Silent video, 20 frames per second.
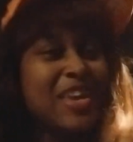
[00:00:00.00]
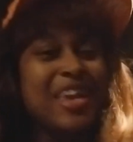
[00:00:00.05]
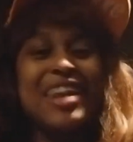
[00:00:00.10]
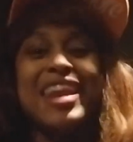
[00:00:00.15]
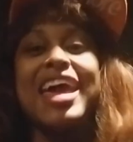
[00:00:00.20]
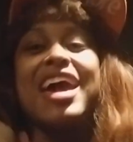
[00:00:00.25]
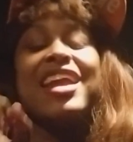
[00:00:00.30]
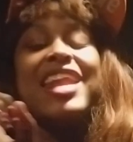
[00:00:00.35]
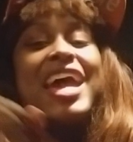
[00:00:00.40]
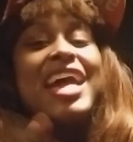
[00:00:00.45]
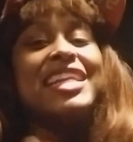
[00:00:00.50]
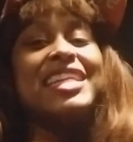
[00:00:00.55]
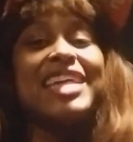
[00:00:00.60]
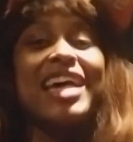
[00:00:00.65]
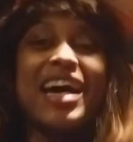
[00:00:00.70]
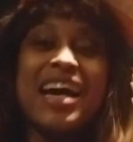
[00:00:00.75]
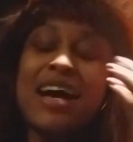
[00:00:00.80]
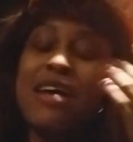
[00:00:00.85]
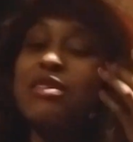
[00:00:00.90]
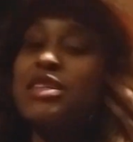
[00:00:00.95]
Now that
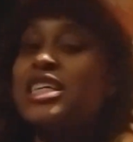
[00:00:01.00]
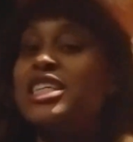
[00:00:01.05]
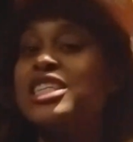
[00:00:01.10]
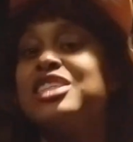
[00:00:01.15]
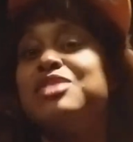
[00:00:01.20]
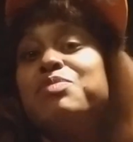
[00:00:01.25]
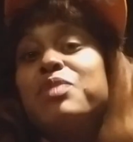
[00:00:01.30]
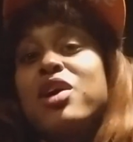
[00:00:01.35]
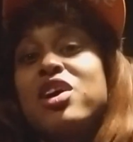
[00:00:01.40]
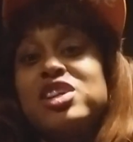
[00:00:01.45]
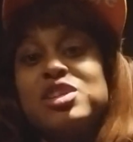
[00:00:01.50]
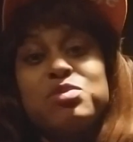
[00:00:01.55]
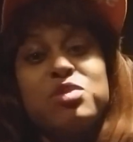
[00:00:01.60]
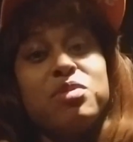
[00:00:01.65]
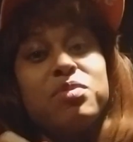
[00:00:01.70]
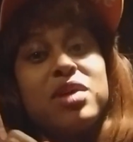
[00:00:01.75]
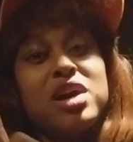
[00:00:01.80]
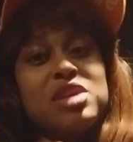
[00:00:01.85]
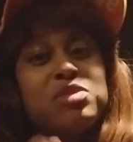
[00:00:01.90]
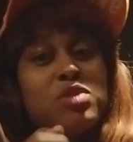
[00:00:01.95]
time, this is Baltimore.
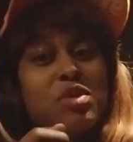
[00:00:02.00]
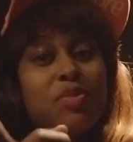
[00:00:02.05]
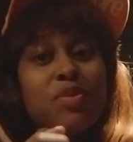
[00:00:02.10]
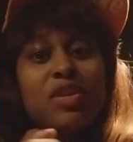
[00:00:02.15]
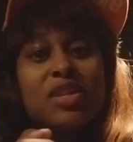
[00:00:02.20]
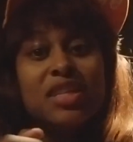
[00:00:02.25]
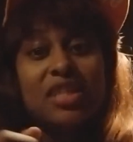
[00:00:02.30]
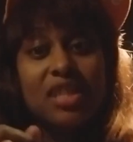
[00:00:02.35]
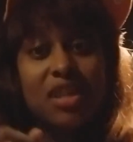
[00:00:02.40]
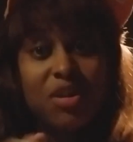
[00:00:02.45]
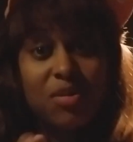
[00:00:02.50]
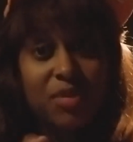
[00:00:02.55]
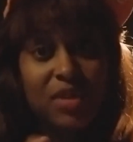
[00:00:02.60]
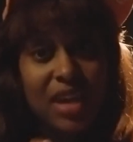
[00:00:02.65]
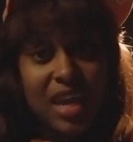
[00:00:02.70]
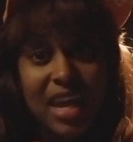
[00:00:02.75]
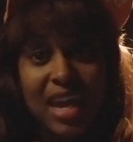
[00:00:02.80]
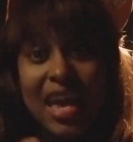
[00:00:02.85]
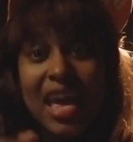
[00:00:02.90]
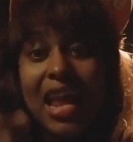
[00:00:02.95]
Baltimore police don't
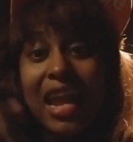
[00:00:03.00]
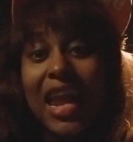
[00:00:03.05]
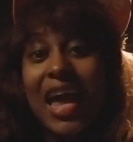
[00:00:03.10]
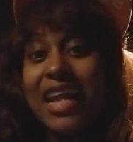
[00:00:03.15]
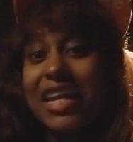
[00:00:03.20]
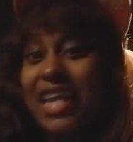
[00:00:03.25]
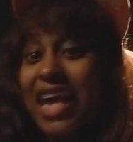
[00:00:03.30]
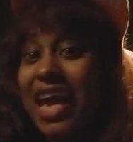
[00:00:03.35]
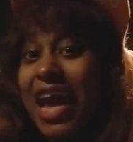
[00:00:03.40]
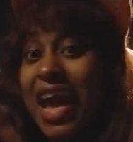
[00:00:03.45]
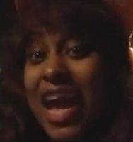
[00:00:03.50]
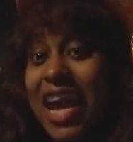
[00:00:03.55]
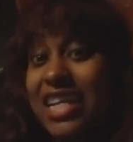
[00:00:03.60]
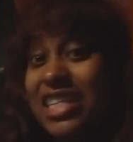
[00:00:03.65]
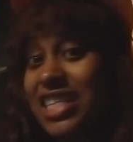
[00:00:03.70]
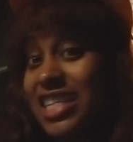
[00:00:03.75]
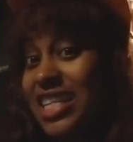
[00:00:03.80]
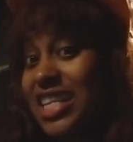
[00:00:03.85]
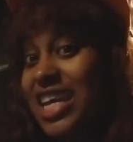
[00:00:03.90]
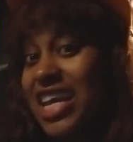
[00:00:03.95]
play. Like they
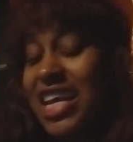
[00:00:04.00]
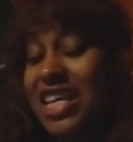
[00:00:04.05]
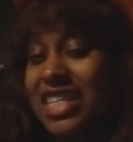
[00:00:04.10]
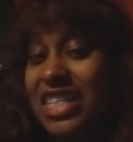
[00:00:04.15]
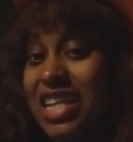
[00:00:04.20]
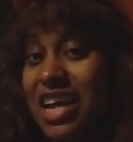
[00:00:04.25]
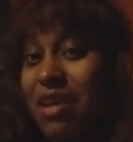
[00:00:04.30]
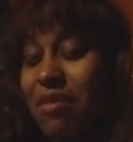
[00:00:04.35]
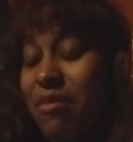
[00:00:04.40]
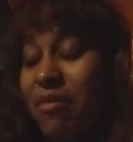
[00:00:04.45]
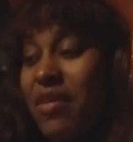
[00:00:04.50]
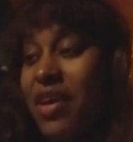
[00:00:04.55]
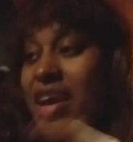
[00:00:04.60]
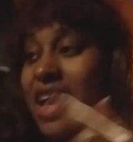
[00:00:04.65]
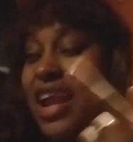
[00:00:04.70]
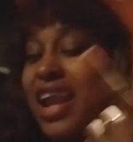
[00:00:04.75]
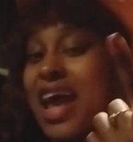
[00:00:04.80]
actually did something.